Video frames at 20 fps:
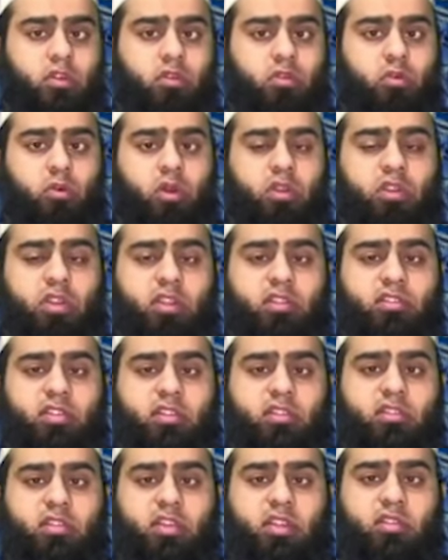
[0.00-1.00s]
One is
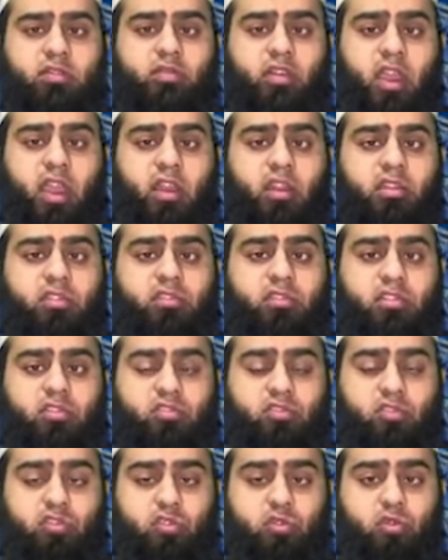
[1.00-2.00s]
that the virus is
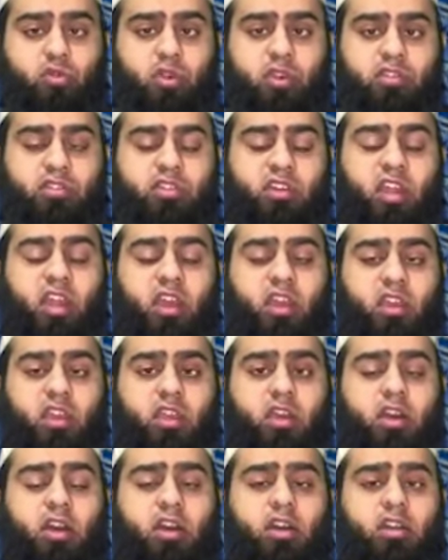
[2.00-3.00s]
true, it's in
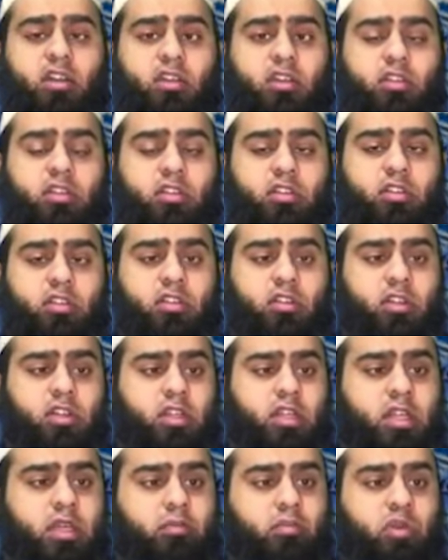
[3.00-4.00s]
haqiqah,
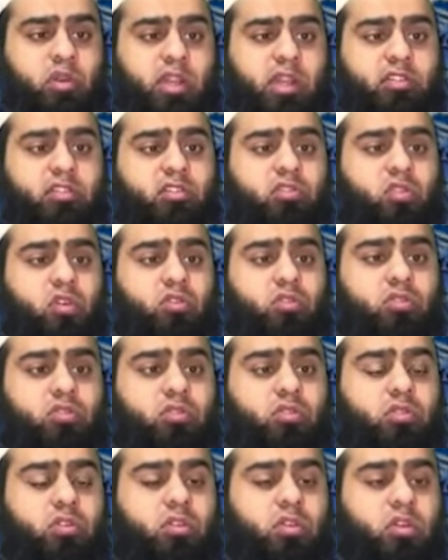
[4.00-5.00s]
but let's not
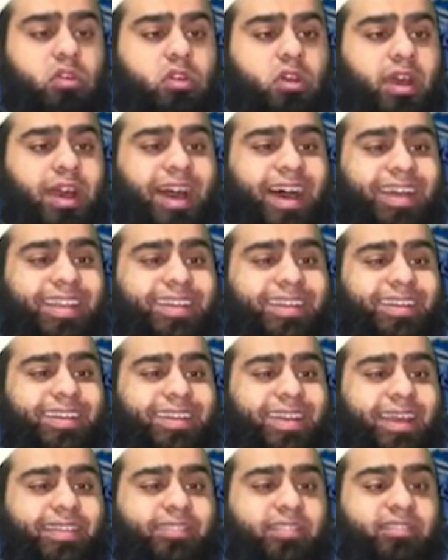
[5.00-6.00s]

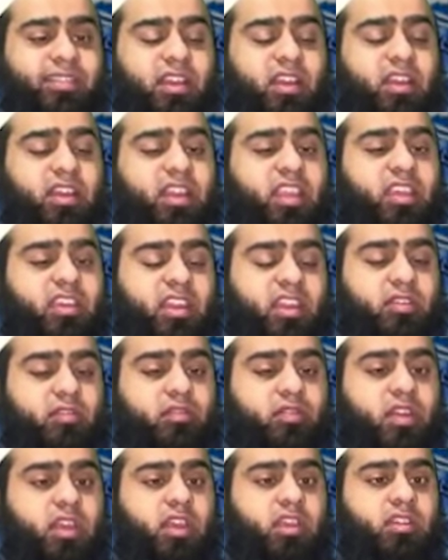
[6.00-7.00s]
unnecessarily create
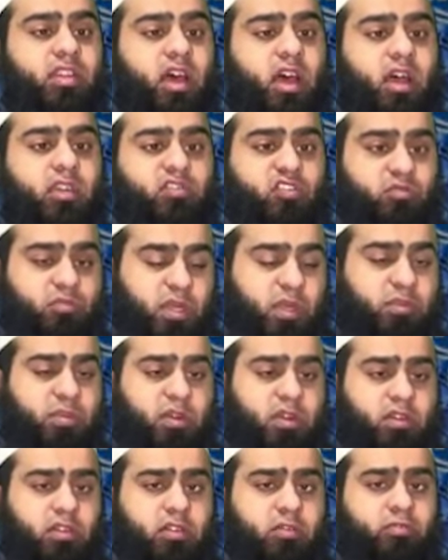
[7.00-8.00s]
fear in the hearts of
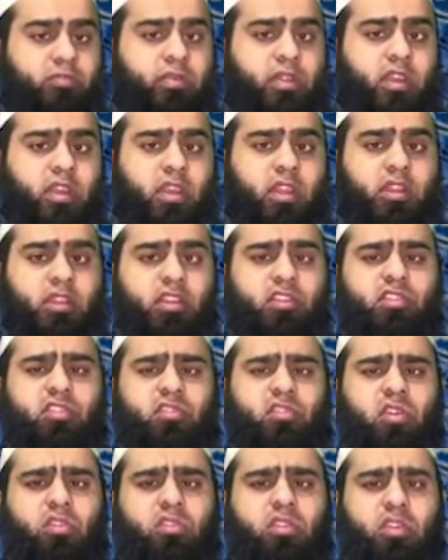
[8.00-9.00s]
people. This is
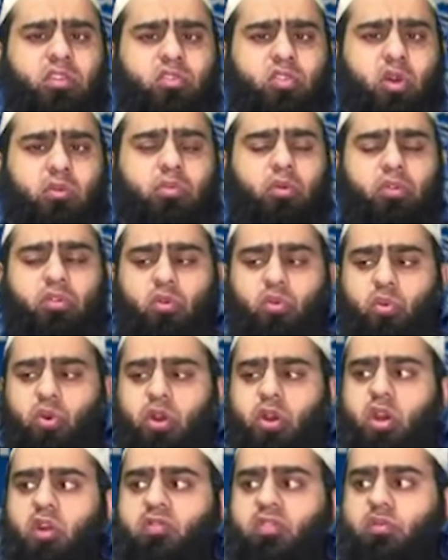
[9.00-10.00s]
not the job or the
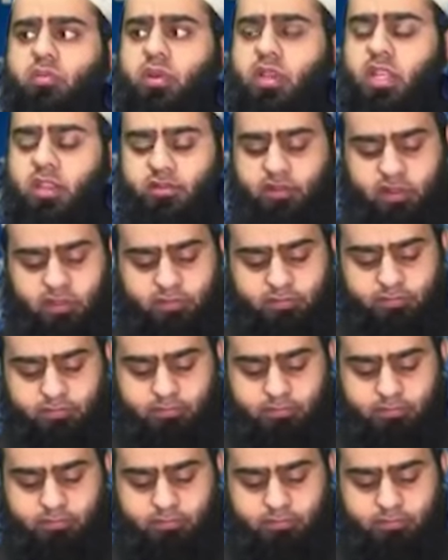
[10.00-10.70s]
work of a believer.